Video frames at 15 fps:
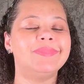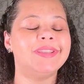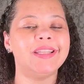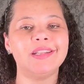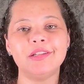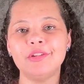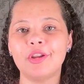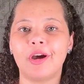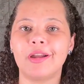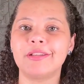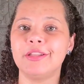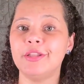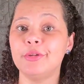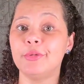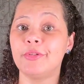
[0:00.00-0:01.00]
did
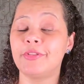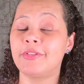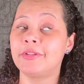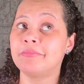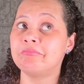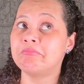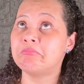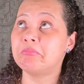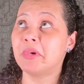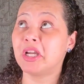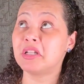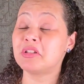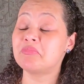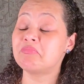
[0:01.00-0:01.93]
not use, but